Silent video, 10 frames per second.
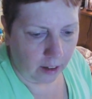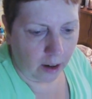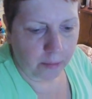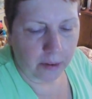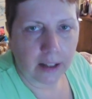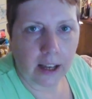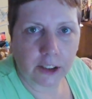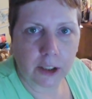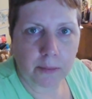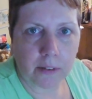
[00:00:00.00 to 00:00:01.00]
I'm going to
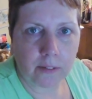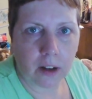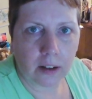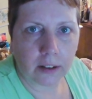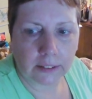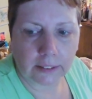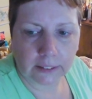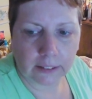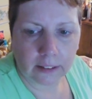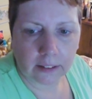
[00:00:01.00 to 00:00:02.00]
catch up on
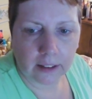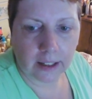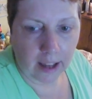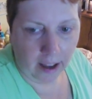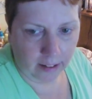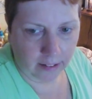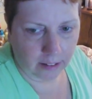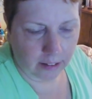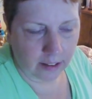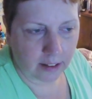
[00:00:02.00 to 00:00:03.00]
vlogs again.
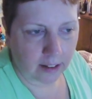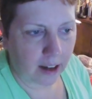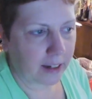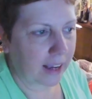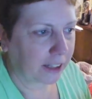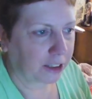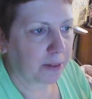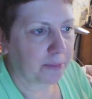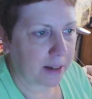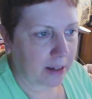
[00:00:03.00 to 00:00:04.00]
I catch
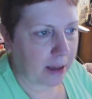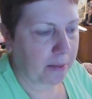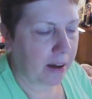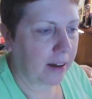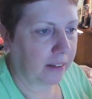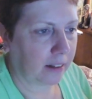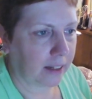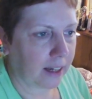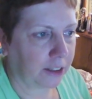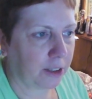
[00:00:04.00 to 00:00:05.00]
up, then I get behind, then I
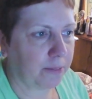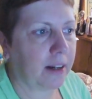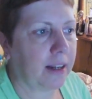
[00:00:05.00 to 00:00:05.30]
catch up, then I